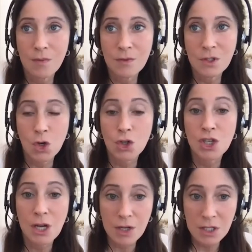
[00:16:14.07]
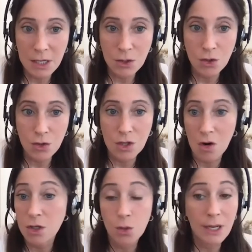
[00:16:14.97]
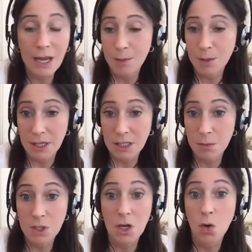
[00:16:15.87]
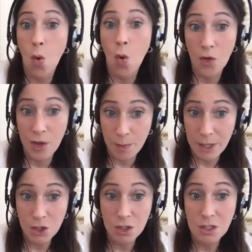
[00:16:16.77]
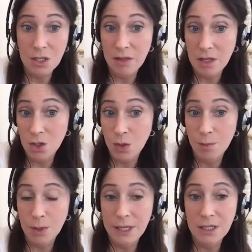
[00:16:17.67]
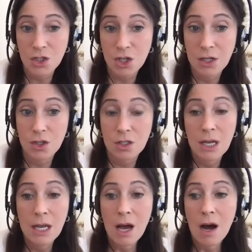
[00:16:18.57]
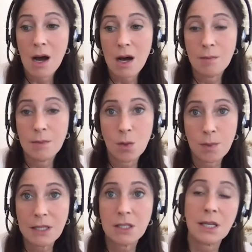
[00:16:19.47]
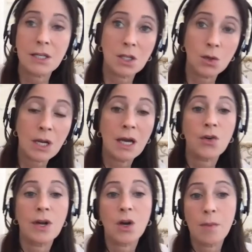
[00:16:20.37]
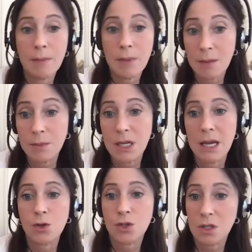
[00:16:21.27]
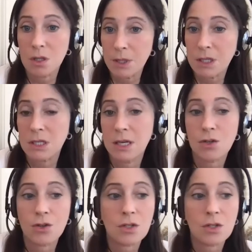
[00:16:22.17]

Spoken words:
tertiary centers are doing capsulectomies on all their patients, that they do implant exchanges. You know, places like Sloan Kettering or maybe MD Anderson, the big centers.